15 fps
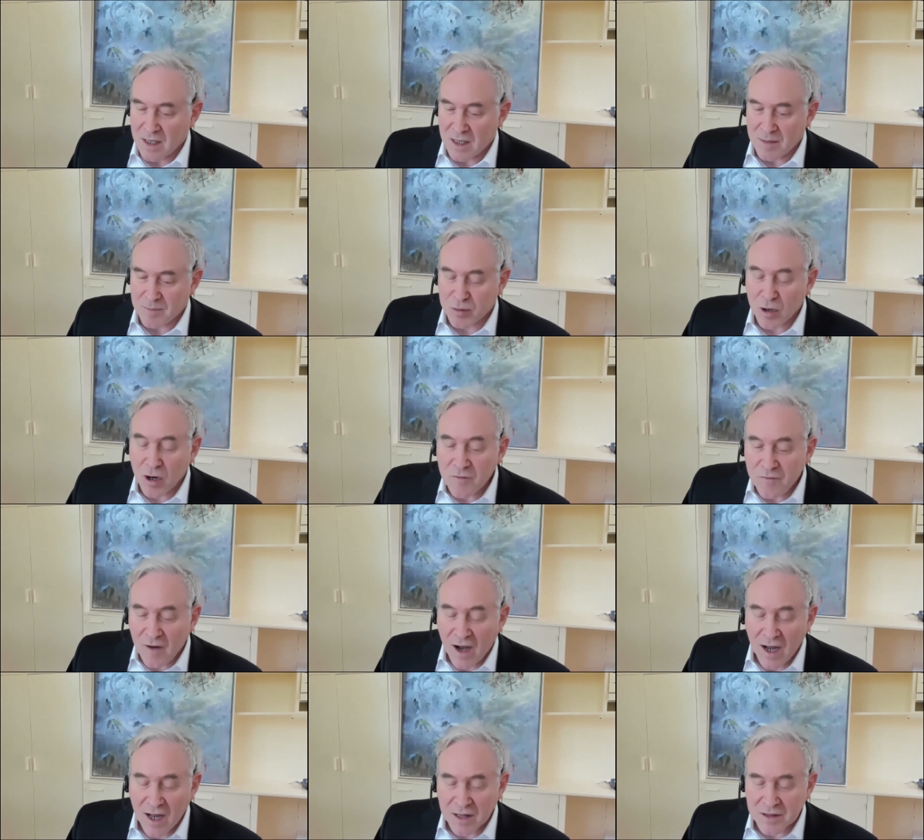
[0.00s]

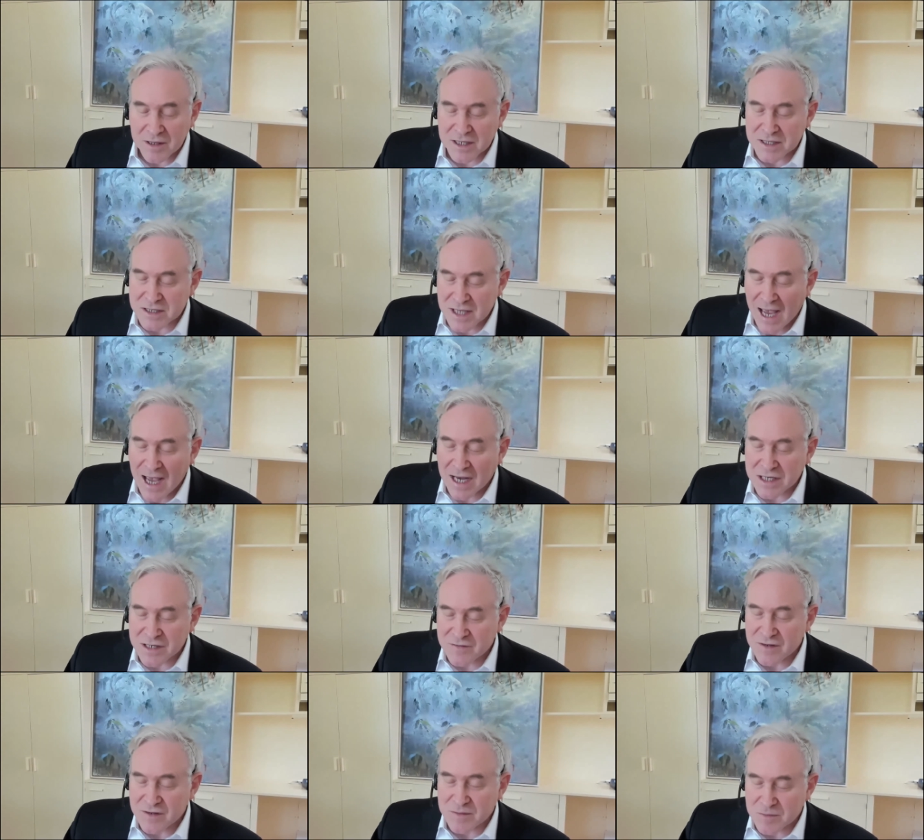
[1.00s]
profile, that he's
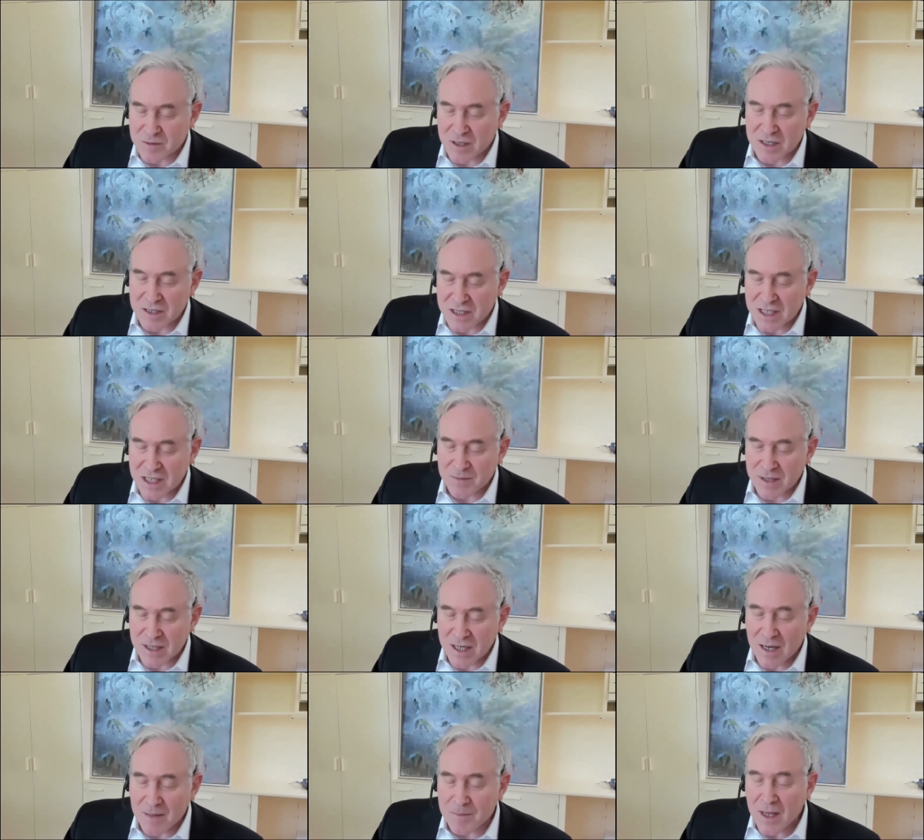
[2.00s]
active in keeping
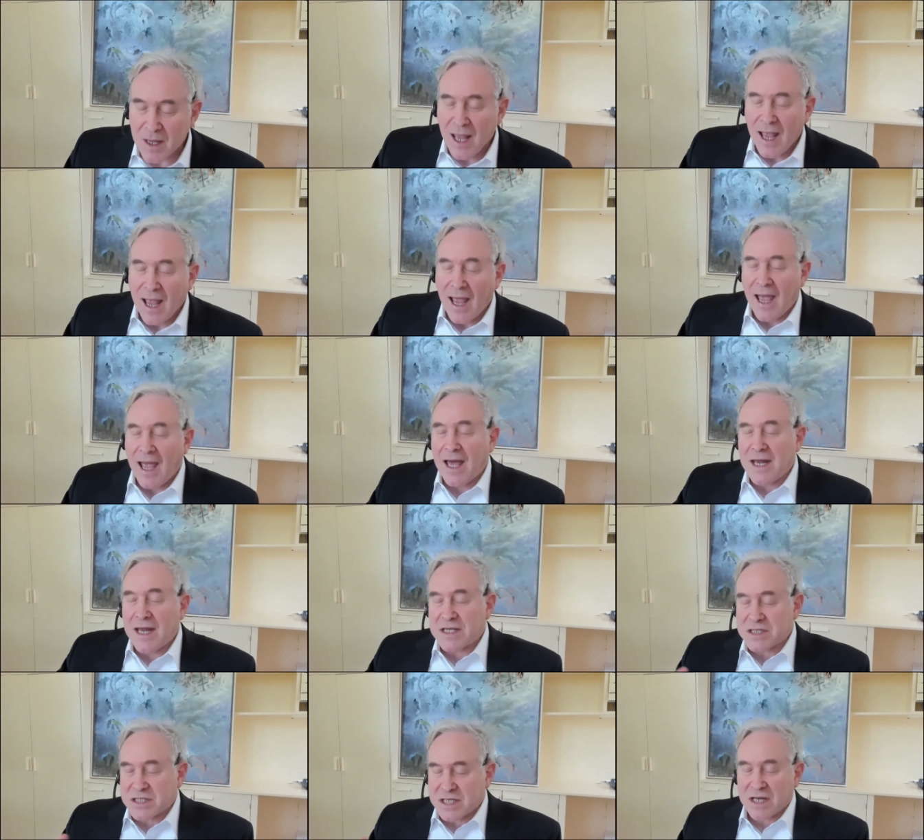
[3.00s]
it up, and
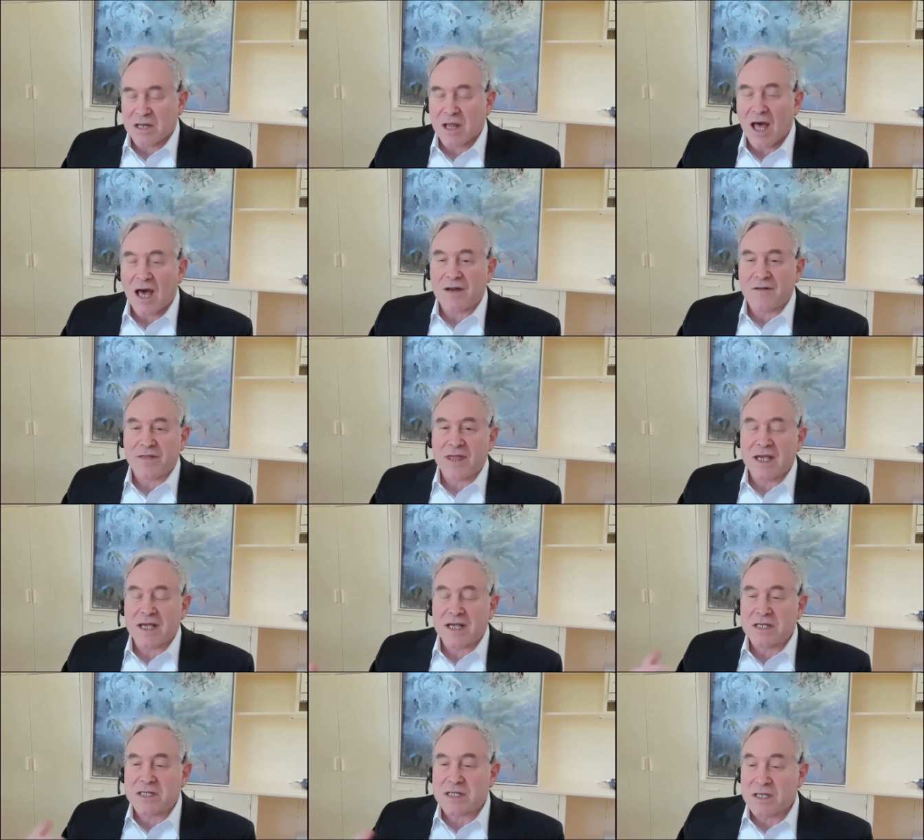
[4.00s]
has said a lot of
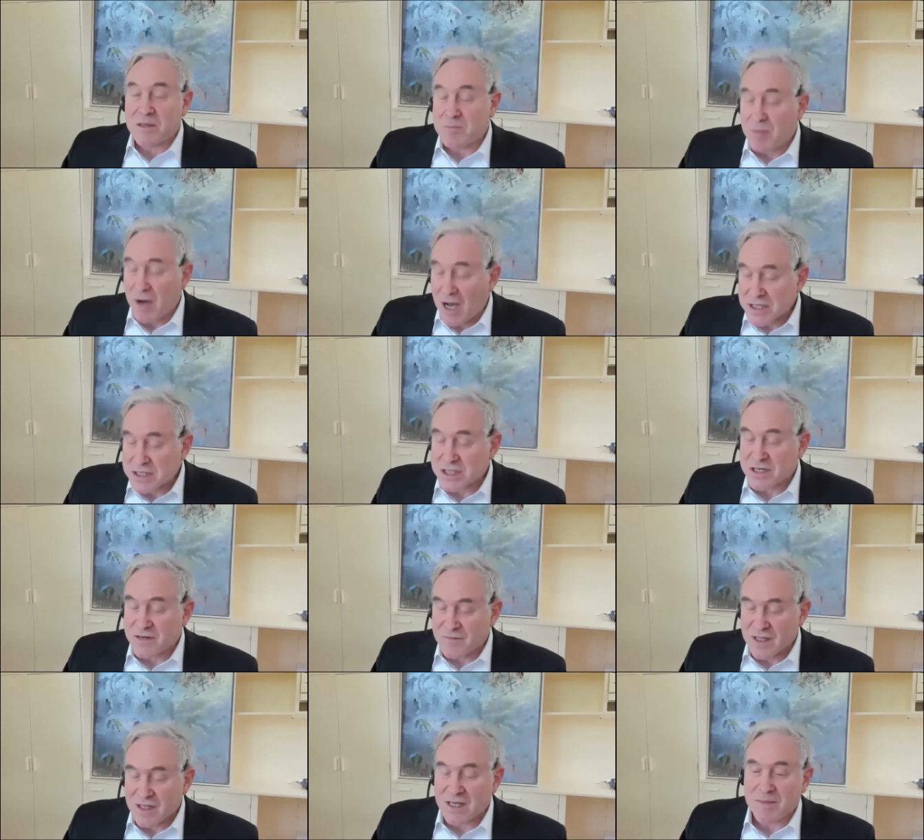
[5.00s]
things
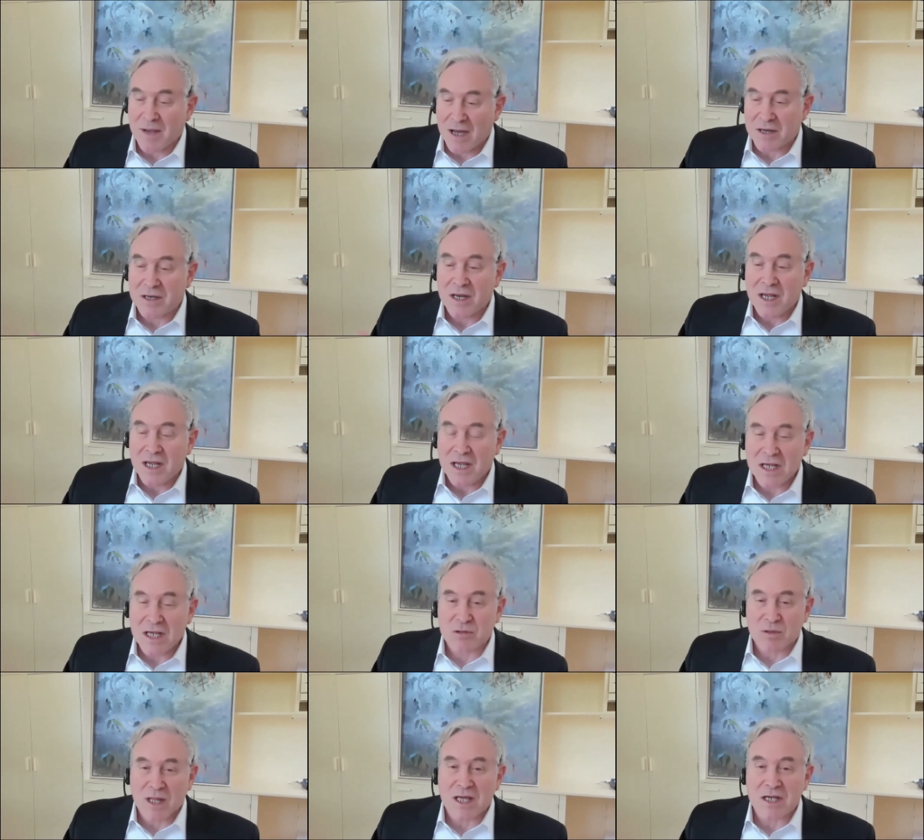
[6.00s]
positively about
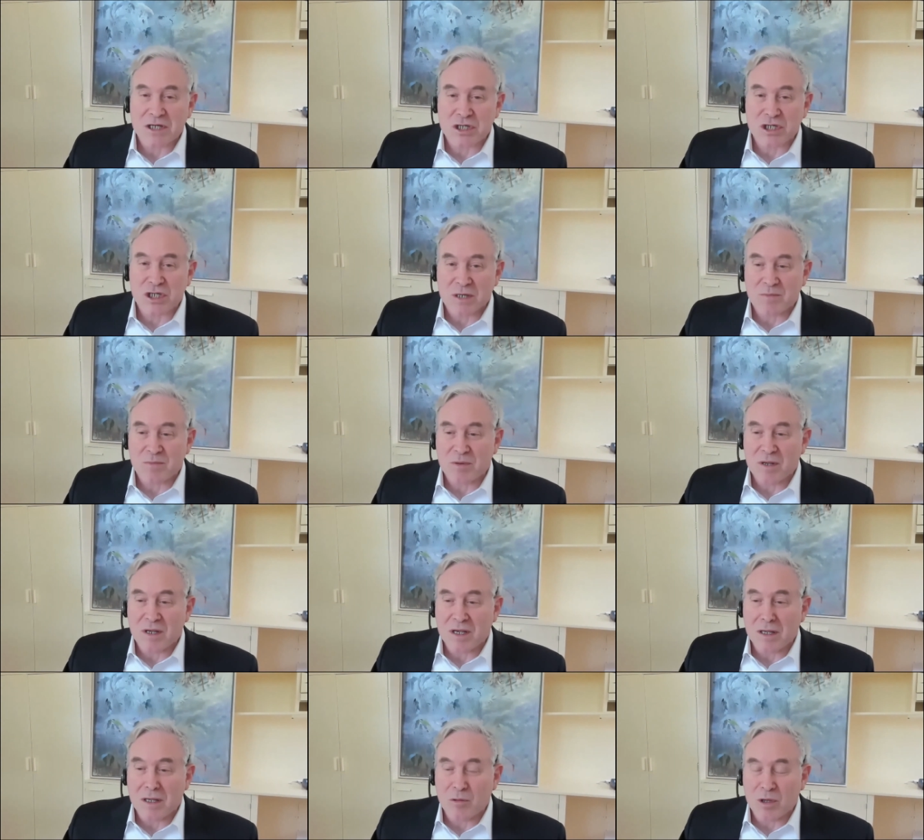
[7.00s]
his relationship
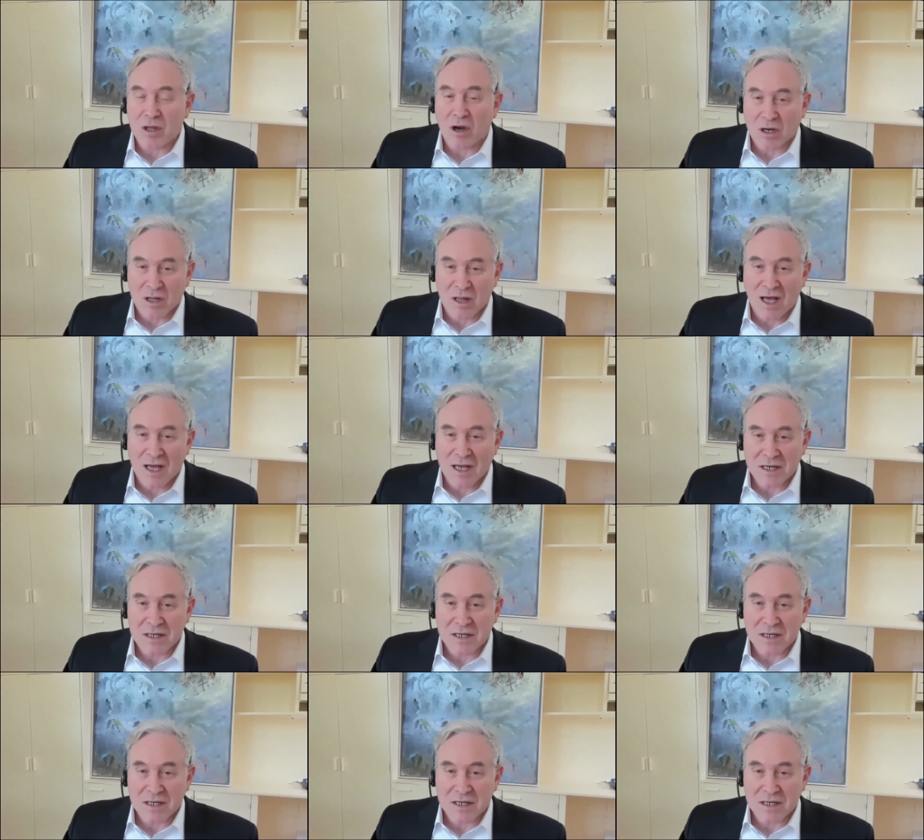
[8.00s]
with our client